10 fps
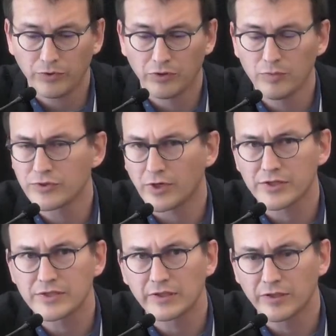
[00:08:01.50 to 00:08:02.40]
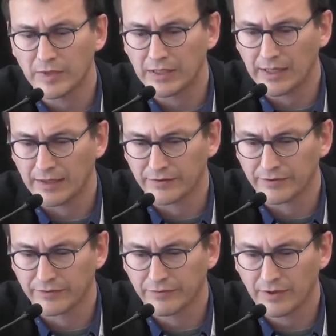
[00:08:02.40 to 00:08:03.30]
humans are still the main
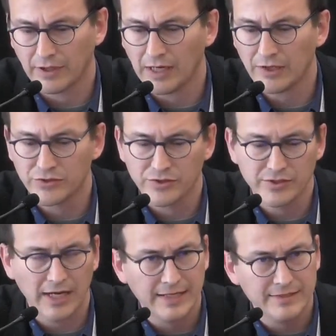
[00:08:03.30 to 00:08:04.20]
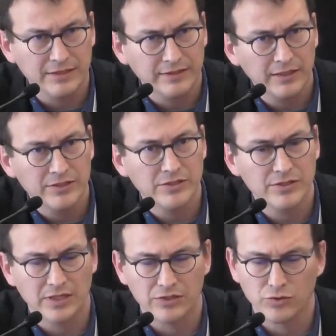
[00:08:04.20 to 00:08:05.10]
actors. AI just adds
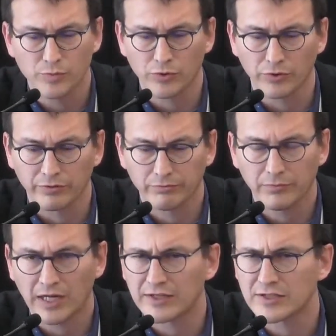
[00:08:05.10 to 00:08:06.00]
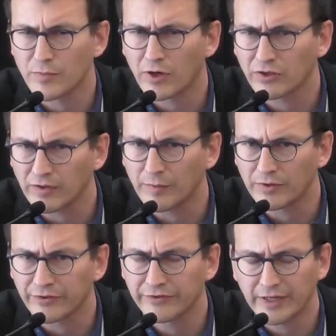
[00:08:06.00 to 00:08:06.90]
intelligence and support, like a smart grammar
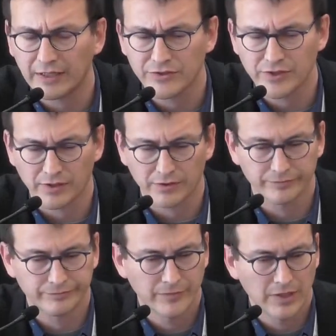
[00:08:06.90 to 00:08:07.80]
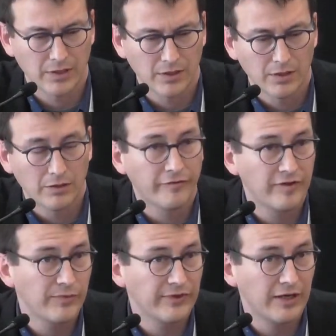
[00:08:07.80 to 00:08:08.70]
and style checker. The
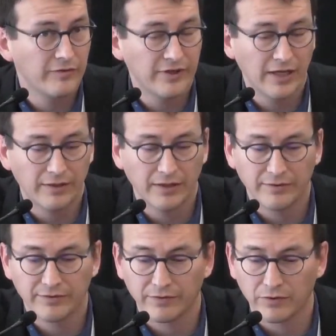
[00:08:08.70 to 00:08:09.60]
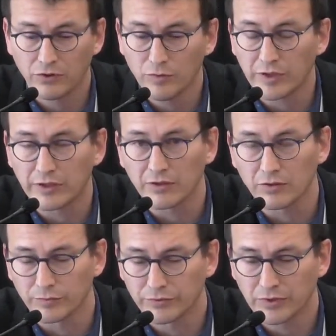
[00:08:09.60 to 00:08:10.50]
flip side of that is human in the
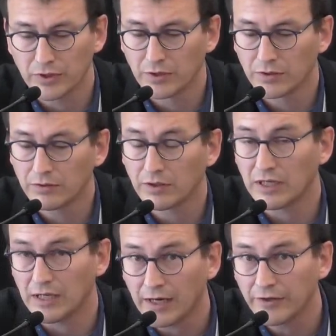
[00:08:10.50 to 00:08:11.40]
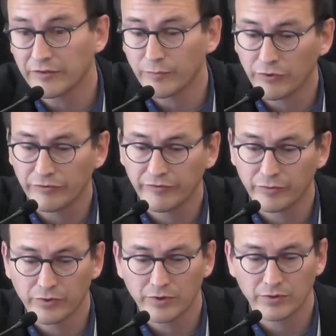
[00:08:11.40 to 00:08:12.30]
loop. Here, AI does most of the
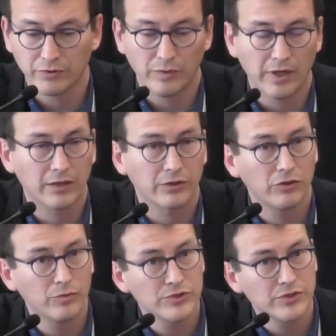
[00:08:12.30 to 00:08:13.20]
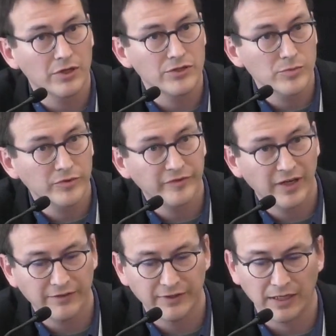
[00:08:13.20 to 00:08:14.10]
work, while humans are
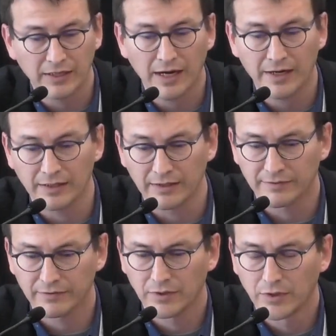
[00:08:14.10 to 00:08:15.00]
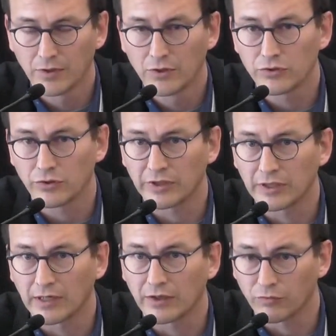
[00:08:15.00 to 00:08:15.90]
supervising and guiding it, turning
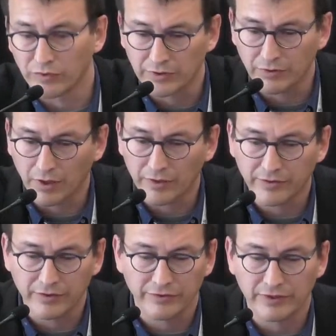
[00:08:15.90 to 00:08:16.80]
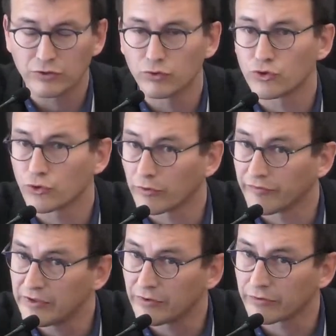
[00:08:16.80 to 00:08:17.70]
like written articles into short
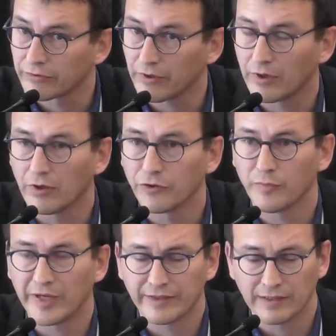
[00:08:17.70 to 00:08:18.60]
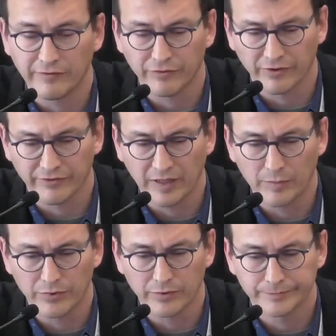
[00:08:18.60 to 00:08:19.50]
videos automatically, for
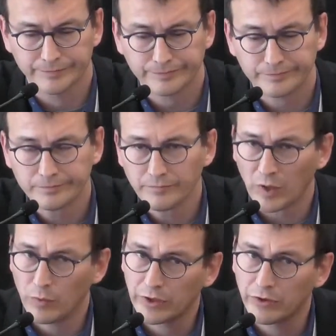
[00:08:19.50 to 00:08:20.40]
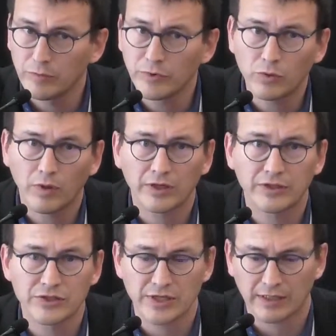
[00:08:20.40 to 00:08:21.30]
example, with a human quality
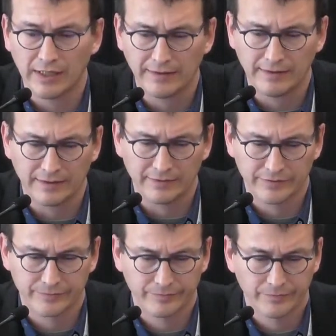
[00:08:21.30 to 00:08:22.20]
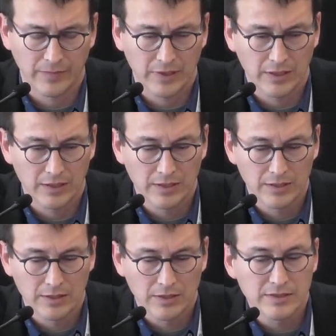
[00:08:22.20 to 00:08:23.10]
check at the end.
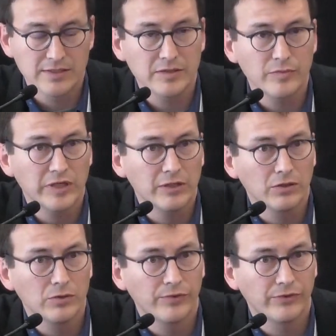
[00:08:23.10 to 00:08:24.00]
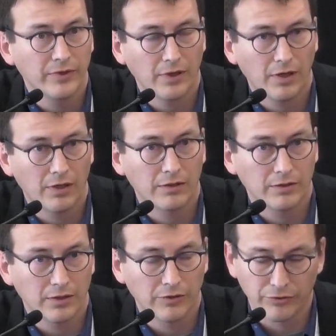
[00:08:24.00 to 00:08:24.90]
System in the loops are
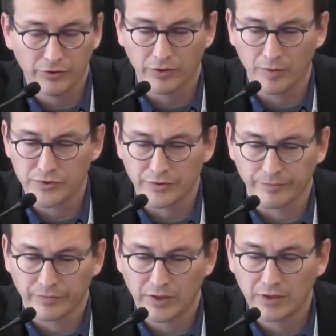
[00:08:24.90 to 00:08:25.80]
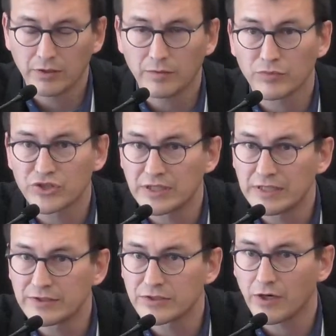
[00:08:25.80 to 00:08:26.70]
a third option. Here,
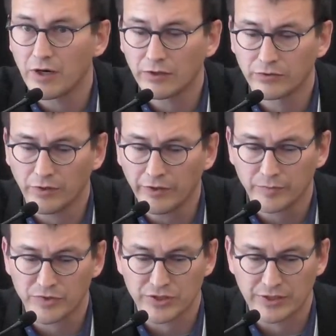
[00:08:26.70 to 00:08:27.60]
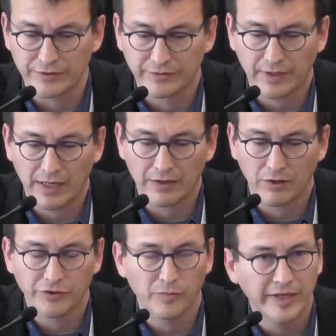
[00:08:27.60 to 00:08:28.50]
machines talk to other machines and
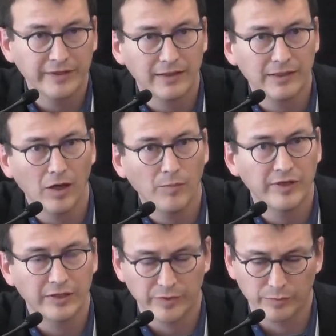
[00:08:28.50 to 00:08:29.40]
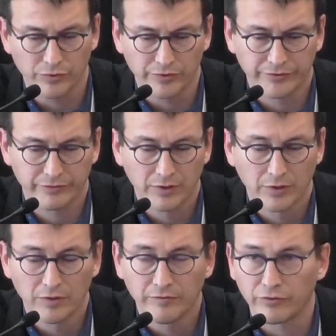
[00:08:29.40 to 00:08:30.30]
automatically update reports.
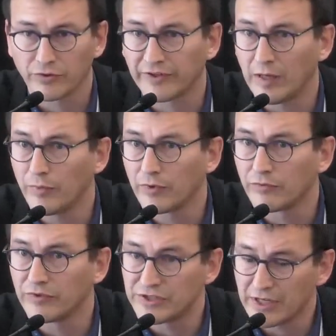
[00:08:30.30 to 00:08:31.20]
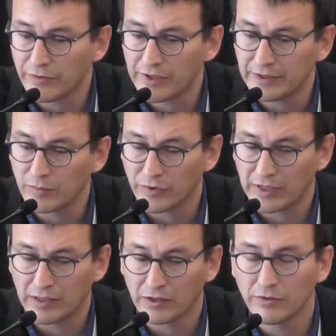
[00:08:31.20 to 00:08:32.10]
For example, regenerating
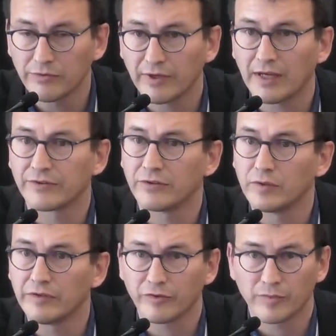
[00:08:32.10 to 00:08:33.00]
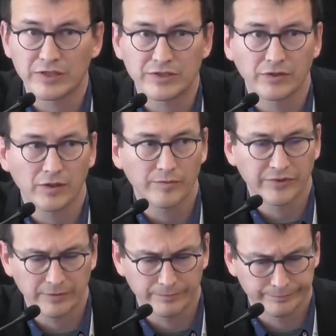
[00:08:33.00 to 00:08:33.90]
breaking news as new information comes
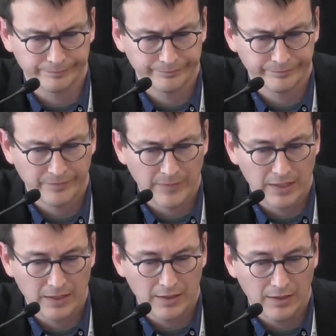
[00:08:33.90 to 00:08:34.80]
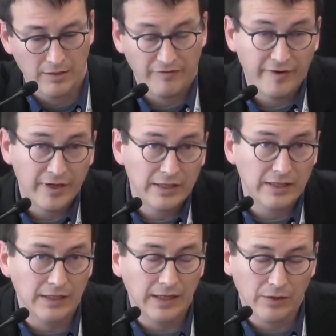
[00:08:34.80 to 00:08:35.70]
in. And finally,
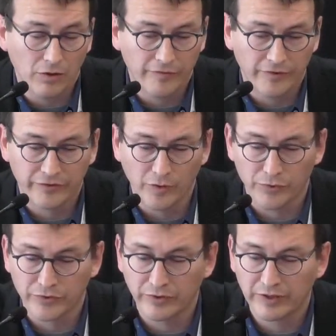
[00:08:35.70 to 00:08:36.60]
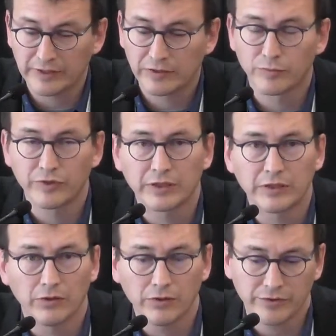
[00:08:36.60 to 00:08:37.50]
AI offers the opportunity to bring the
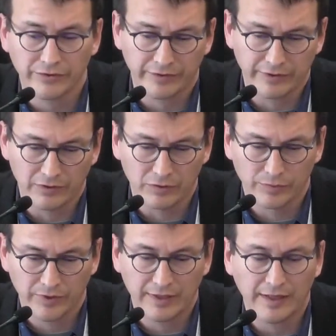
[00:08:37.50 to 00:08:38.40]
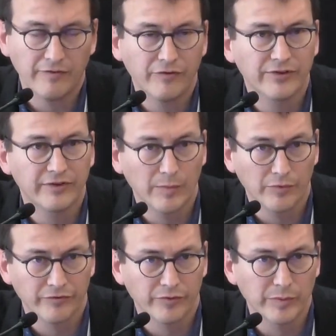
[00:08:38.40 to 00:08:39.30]
audience in the loop at every step
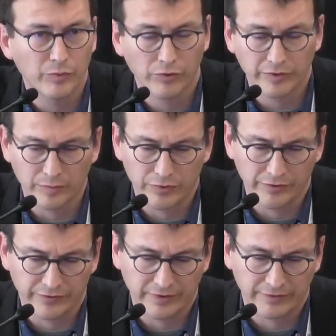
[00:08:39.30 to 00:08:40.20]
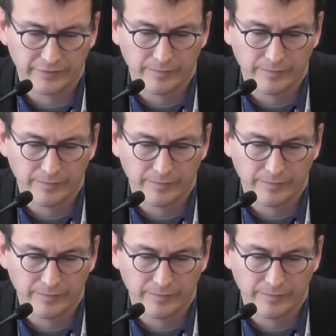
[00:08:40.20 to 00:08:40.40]
of the reporting process.